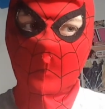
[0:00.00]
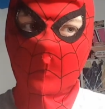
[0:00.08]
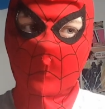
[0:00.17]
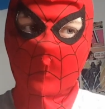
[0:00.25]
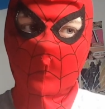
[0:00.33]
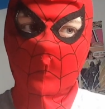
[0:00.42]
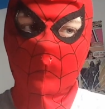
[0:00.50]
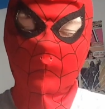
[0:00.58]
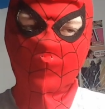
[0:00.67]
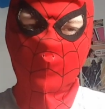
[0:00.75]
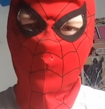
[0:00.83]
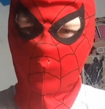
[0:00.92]

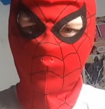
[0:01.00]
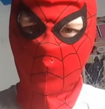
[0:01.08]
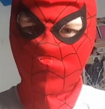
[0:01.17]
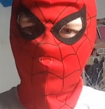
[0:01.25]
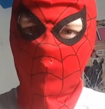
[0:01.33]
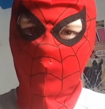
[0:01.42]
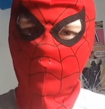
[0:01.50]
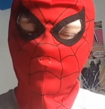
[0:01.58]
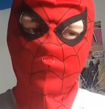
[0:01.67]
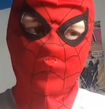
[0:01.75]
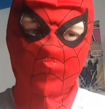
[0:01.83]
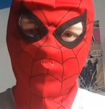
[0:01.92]
Try not to spoil
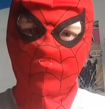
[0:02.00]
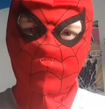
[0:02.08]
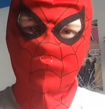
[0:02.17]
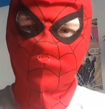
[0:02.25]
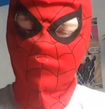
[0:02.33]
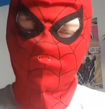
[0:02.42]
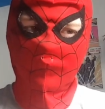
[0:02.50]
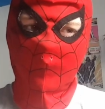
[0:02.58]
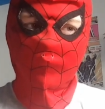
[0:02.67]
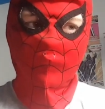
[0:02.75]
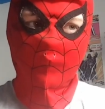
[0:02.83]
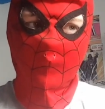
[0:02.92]
it, so that's
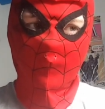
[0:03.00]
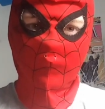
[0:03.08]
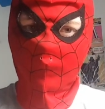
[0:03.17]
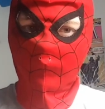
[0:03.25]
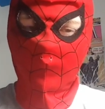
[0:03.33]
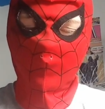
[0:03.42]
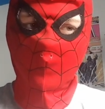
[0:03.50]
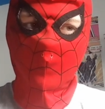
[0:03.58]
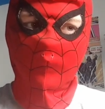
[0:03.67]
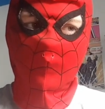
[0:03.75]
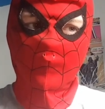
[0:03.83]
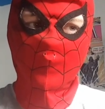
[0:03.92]
may be a little
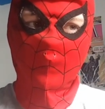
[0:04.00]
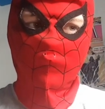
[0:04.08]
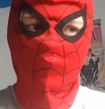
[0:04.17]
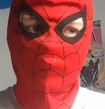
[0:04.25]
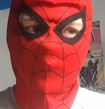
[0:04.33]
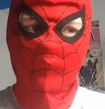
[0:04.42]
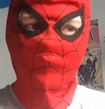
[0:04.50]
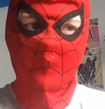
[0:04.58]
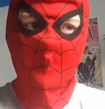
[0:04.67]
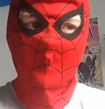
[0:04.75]
confusing if you haven't seen the movie.